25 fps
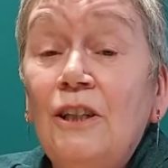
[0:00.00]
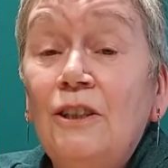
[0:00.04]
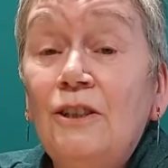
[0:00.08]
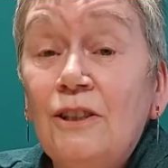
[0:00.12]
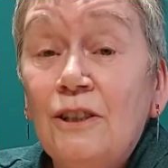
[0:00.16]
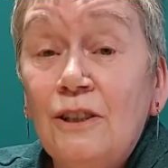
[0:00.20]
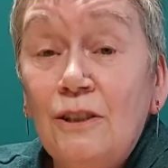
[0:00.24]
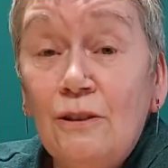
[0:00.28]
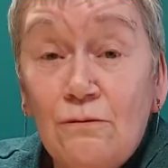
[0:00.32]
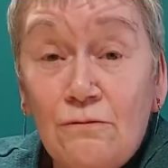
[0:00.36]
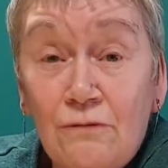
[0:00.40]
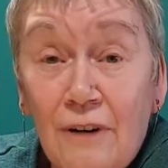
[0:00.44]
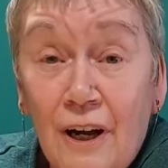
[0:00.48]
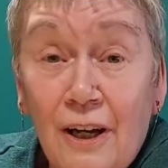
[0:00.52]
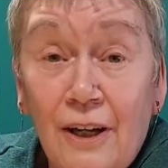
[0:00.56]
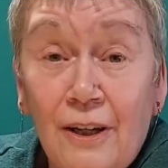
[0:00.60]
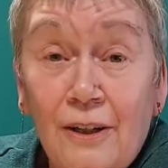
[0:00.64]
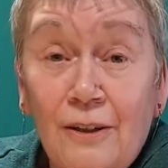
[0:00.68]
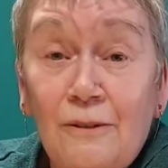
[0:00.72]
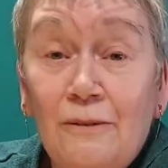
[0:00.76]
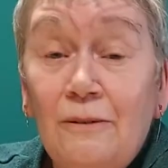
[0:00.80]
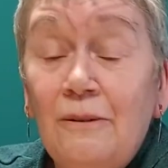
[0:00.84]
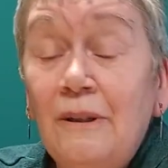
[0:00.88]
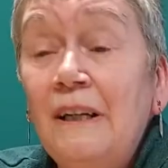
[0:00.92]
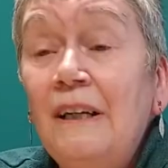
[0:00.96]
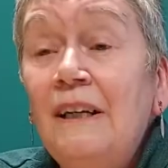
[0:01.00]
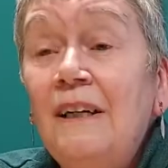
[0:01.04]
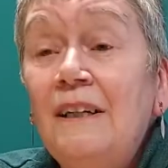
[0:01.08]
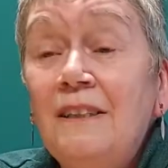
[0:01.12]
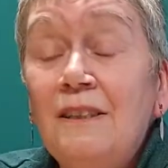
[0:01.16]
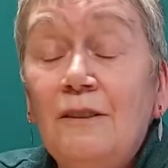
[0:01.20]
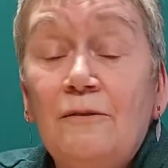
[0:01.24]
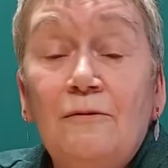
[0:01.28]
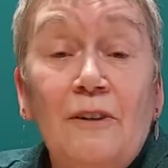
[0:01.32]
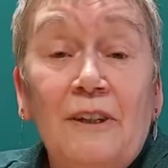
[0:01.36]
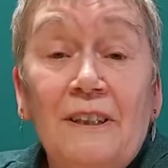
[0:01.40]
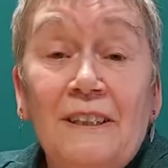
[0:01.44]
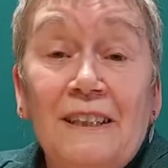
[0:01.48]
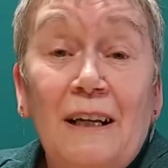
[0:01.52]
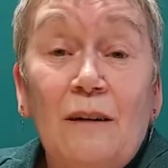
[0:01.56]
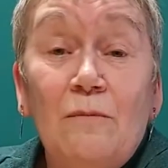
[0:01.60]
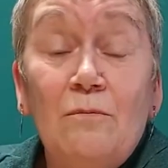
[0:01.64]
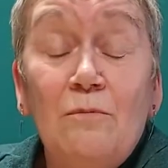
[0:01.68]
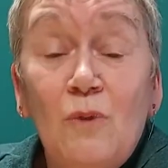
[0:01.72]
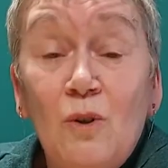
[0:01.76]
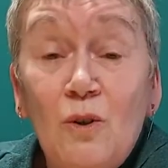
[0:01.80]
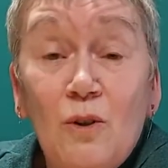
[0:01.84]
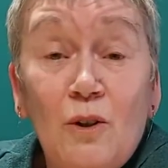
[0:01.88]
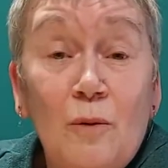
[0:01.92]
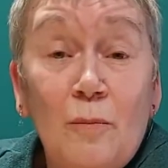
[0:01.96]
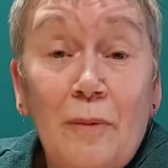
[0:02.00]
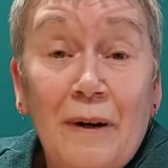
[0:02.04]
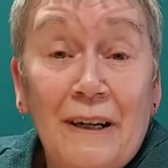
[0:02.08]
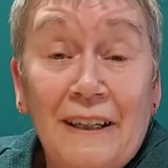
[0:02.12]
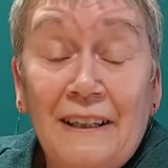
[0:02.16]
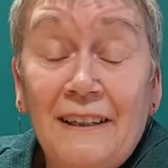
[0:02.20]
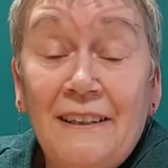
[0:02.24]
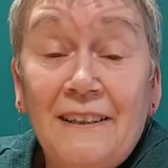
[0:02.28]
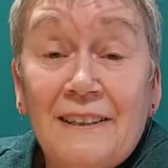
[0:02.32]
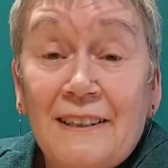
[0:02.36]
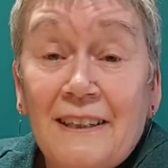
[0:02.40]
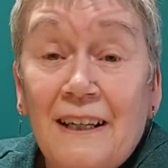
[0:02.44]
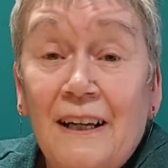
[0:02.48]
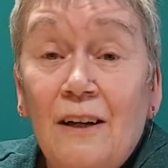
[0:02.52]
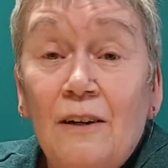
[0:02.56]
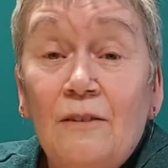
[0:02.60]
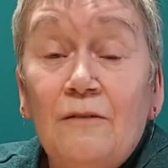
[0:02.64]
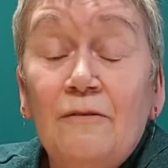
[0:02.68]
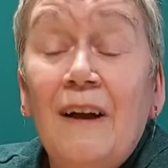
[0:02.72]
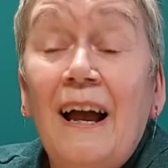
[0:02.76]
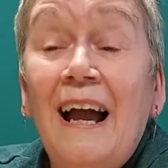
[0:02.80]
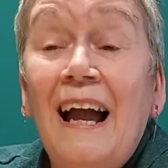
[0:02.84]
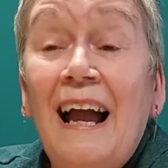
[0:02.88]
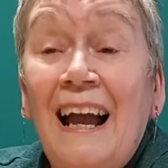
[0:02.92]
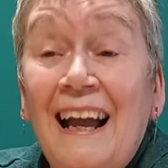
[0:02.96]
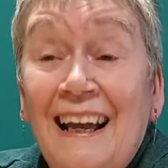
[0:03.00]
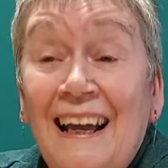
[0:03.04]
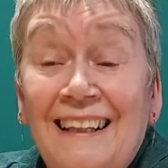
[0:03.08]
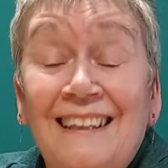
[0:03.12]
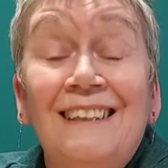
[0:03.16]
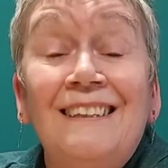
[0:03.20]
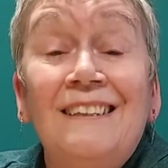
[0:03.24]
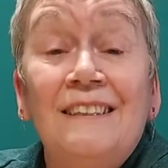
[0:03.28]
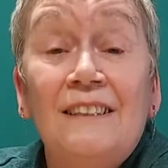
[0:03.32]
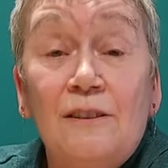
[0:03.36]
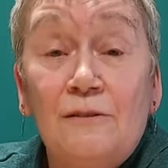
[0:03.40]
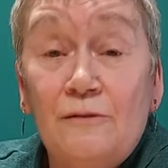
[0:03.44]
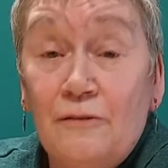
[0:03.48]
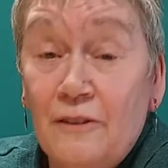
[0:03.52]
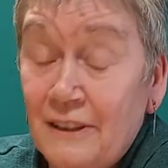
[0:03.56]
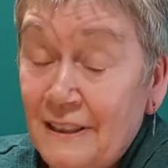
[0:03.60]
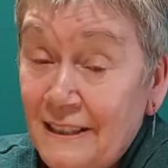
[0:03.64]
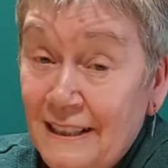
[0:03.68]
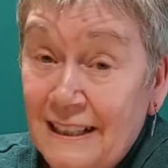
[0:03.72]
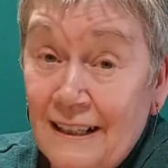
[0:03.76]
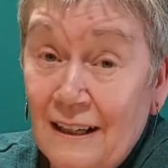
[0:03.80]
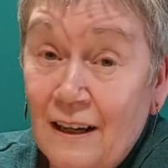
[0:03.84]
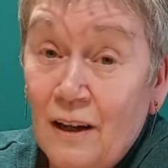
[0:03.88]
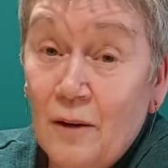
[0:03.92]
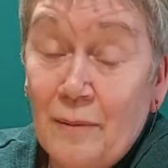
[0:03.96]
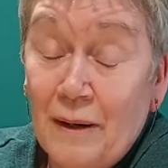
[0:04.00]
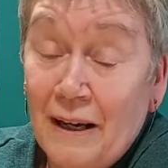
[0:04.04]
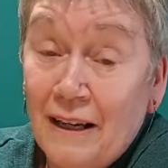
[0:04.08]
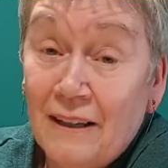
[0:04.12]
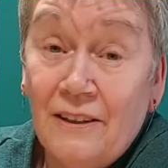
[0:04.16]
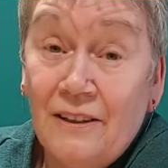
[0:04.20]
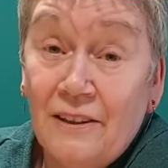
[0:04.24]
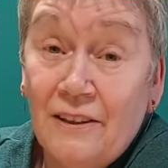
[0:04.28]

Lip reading: to grow, to find out more about yourself, and to find out about